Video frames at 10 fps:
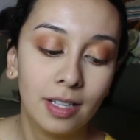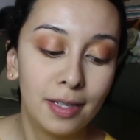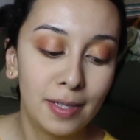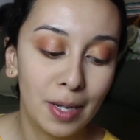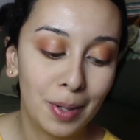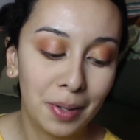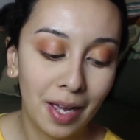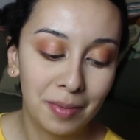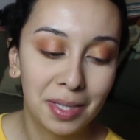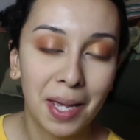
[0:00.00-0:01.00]
So
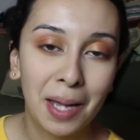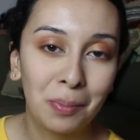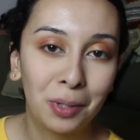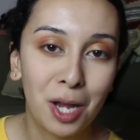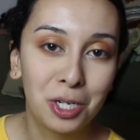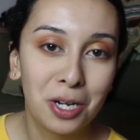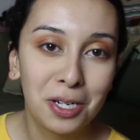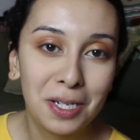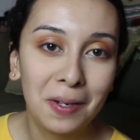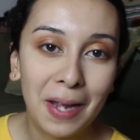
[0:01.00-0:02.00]
I was kind of
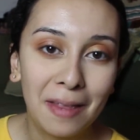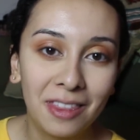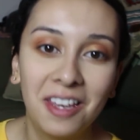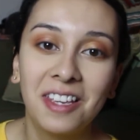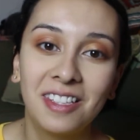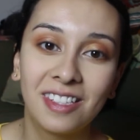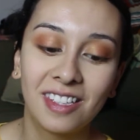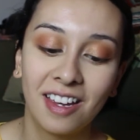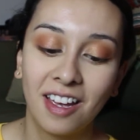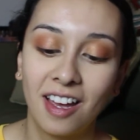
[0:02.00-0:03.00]
pressured to get
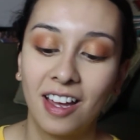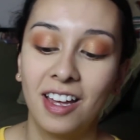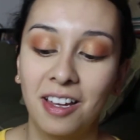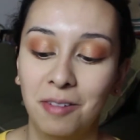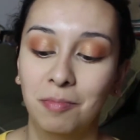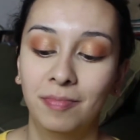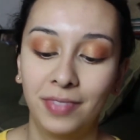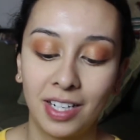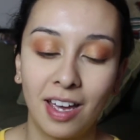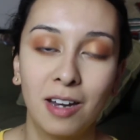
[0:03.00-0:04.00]
this.
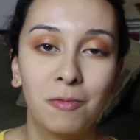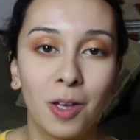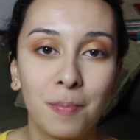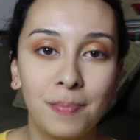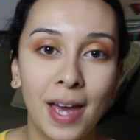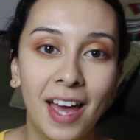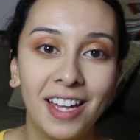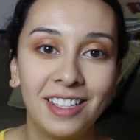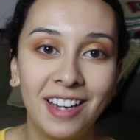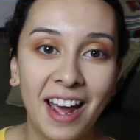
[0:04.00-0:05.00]
I kind of felt
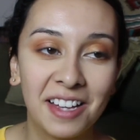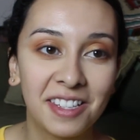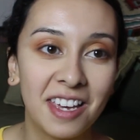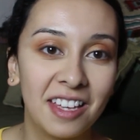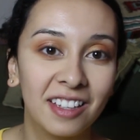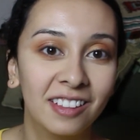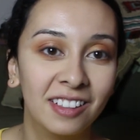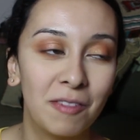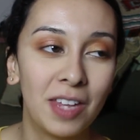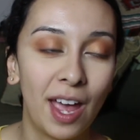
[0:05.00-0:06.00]
bad asking
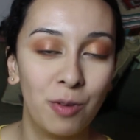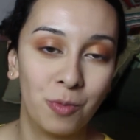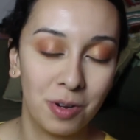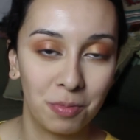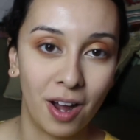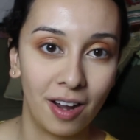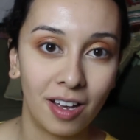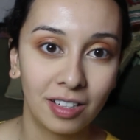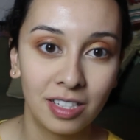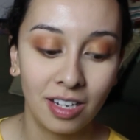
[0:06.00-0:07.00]
if they had one
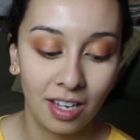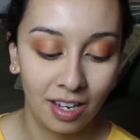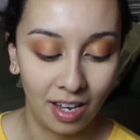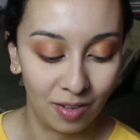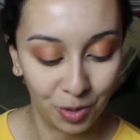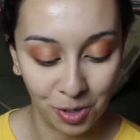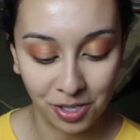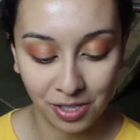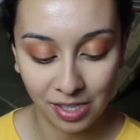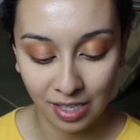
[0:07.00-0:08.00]
product, and of
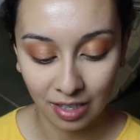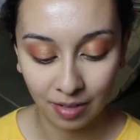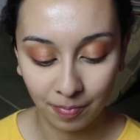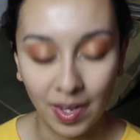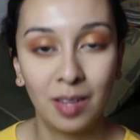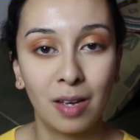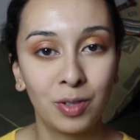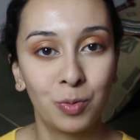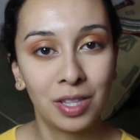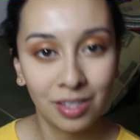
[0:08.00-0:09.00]
course I
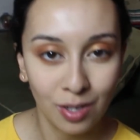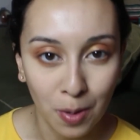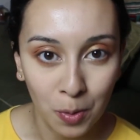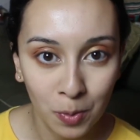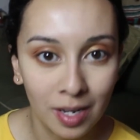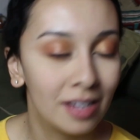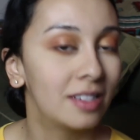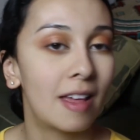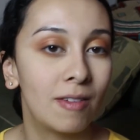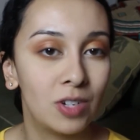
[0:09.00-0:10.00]
left with two
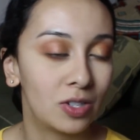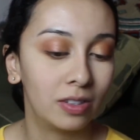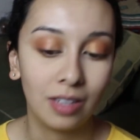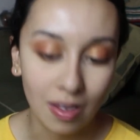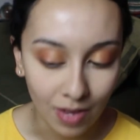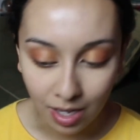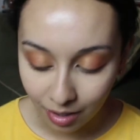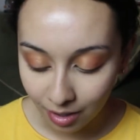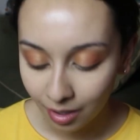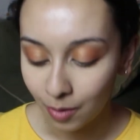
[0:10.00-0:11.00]
instead of just
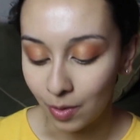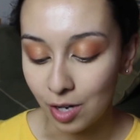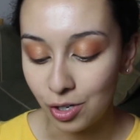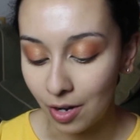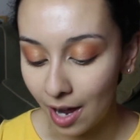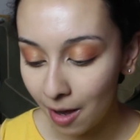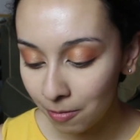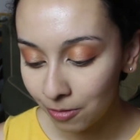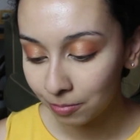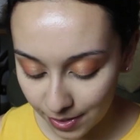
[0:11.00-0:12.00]
leaving when I should
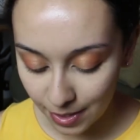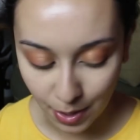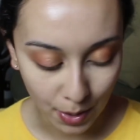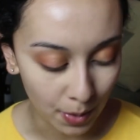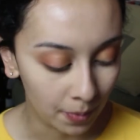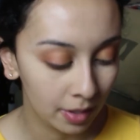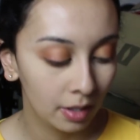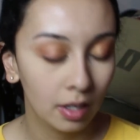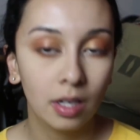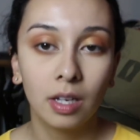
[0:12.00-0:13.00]
have. So
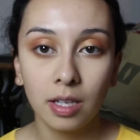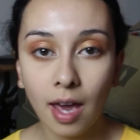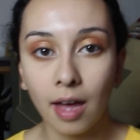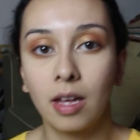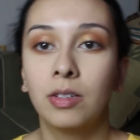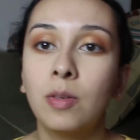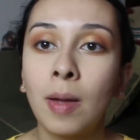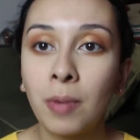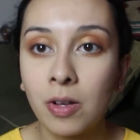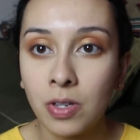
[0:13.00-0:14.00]
yeah, I'll do
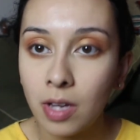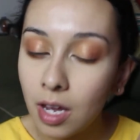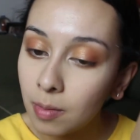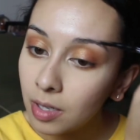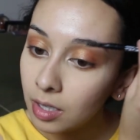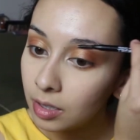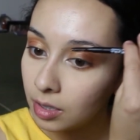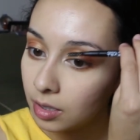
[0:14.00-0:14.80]
my brows on camera.